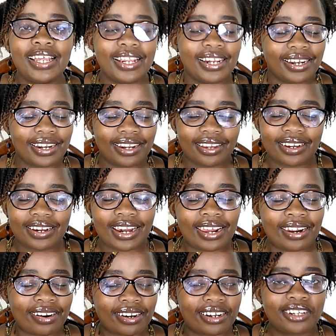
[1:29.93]

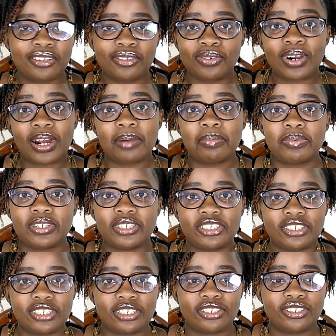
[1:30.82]
I really do
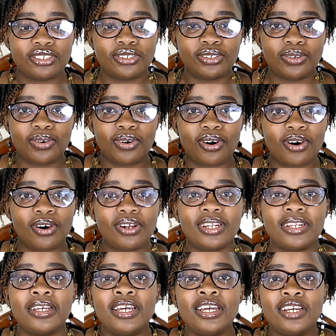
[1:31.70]
appreciate you
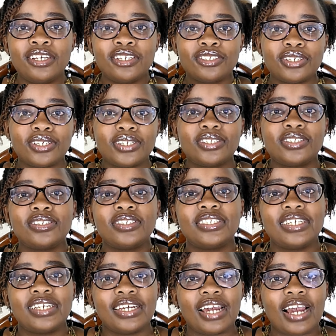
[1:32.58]
all. So
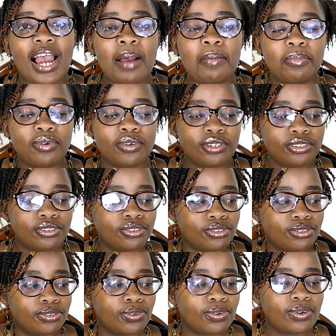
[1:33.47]
today I'm going to
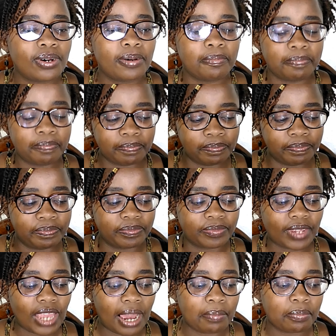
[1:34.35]
do
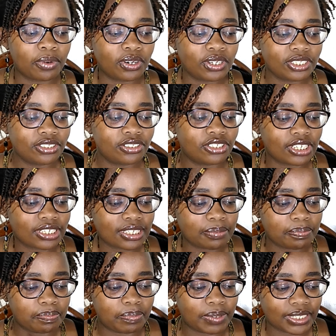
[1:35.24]
I'm going
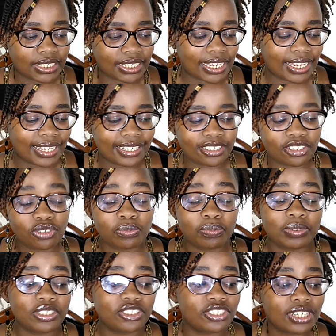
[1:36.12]
just basically to
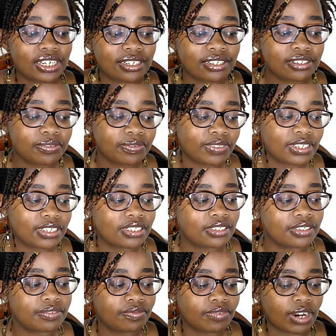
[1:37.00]
be sharing
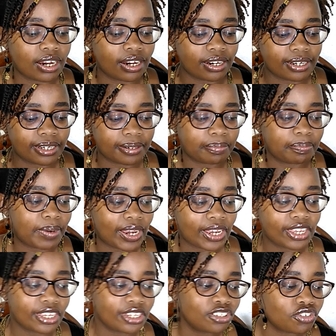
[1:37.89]
this
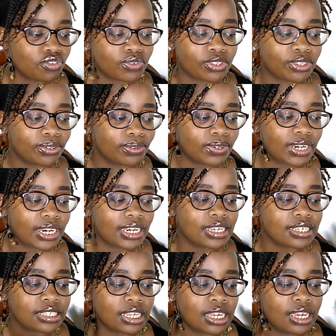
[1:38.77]
package with you
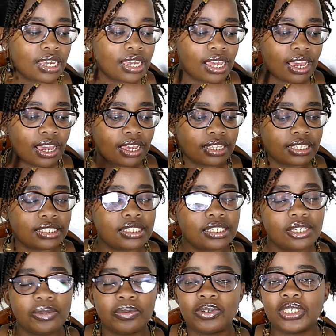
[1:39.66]
guys and
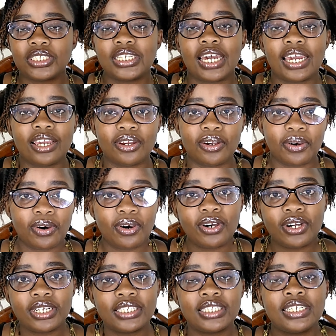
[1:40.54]
see what I
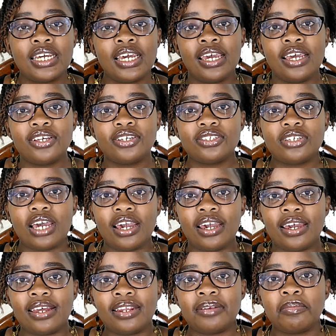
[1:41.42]
got.
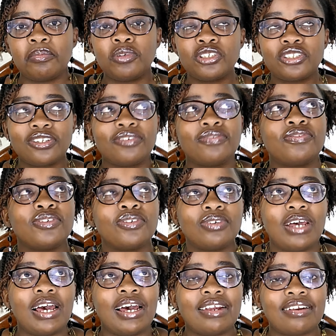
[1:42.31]
And most of you
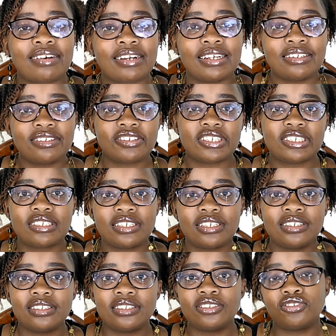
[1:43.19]
are
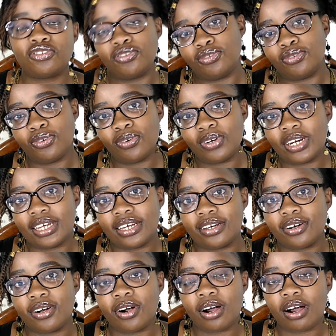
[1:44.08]
interested to know
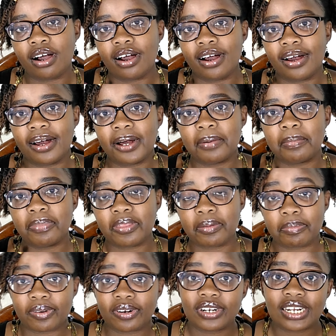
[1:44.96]
the
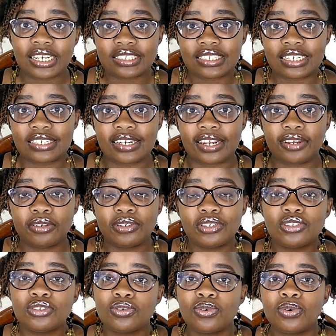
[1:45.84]
products that I
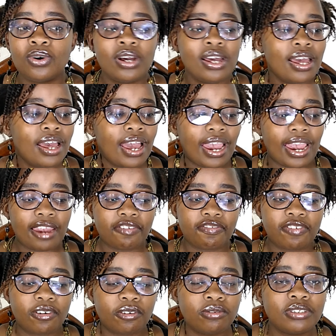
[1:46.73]
use, so I
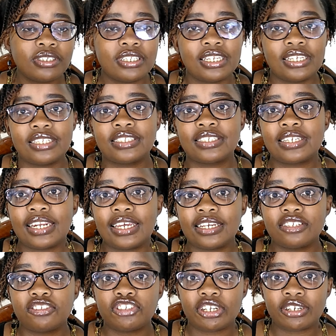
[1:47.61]
found this
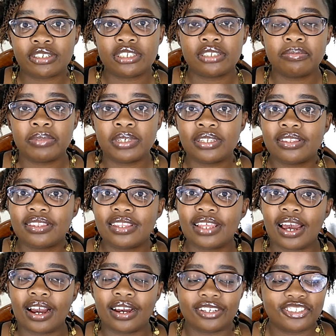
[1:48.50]
sharing
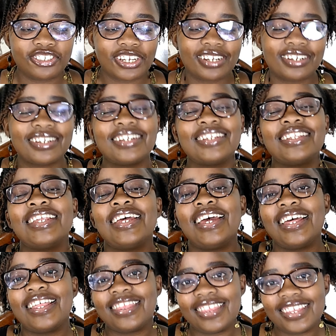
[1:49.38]

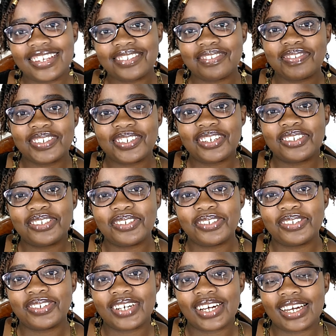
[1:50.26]
this video to
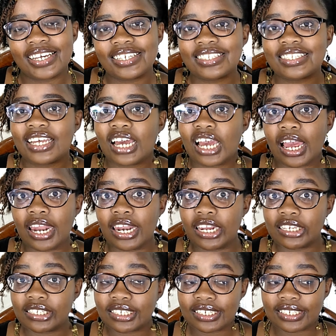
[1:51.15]
you guys
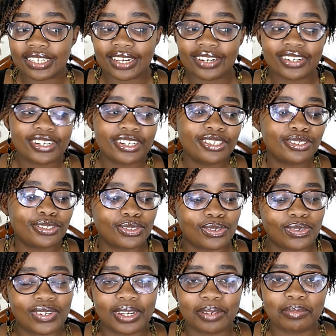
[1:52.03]
necessary.
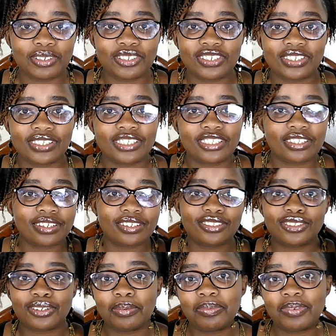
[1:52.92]
So let me just
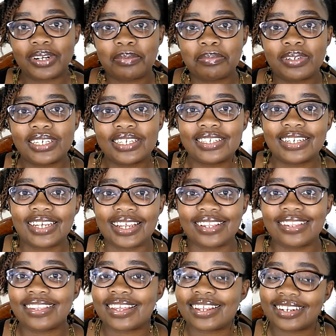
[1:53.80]
stop rambling and
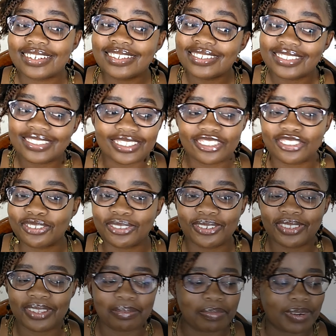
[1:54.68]
then just show you
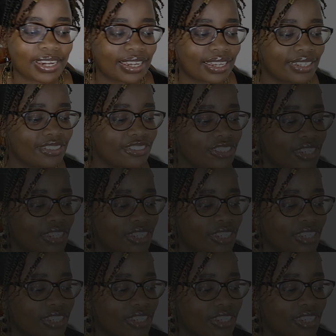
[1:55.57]
the package.